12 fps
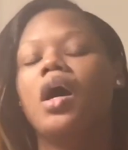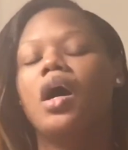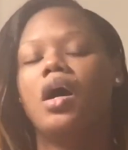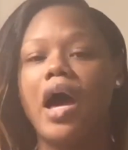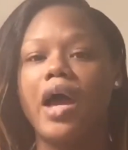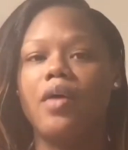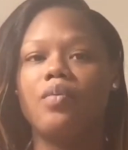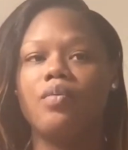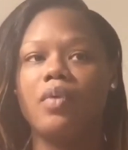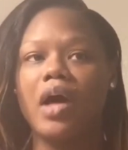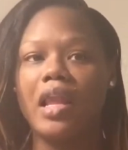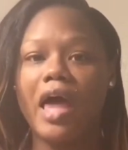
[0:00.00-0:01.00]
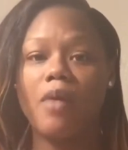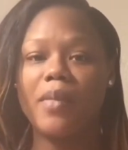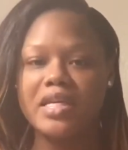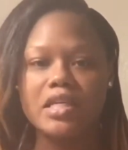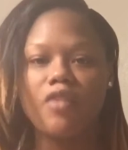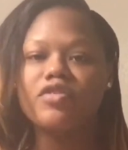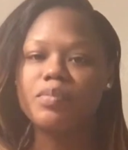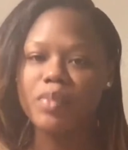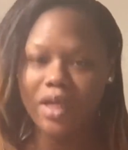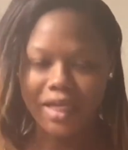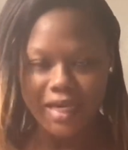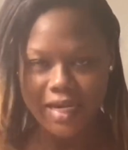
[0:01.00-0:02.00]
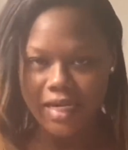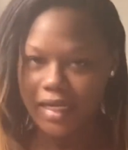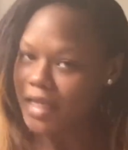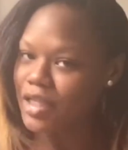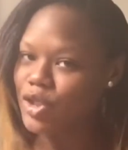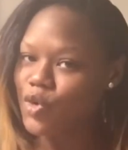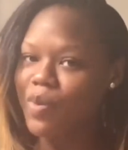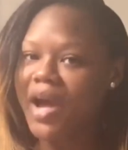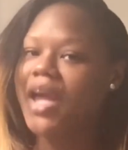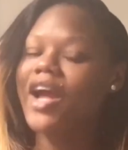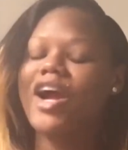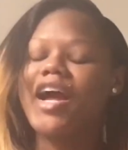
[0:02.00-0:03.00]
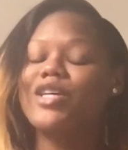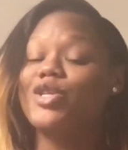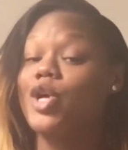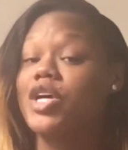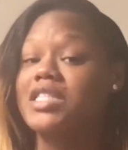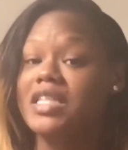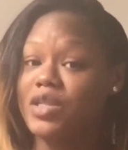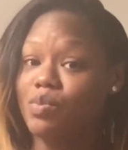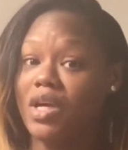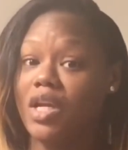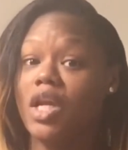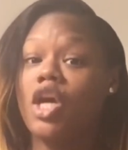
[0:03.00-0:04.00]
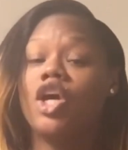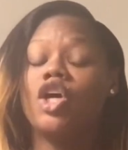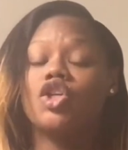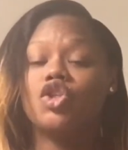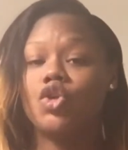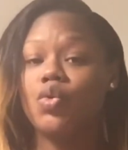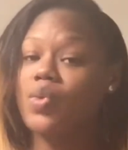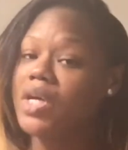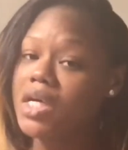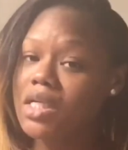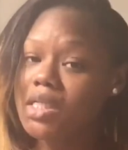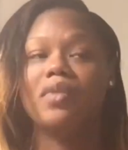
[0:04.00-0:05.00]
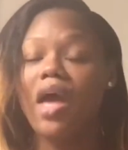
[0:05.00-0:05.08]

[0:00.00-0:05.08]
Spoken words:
I allow myself to put heat into my hair as long as it's been 2 weeks.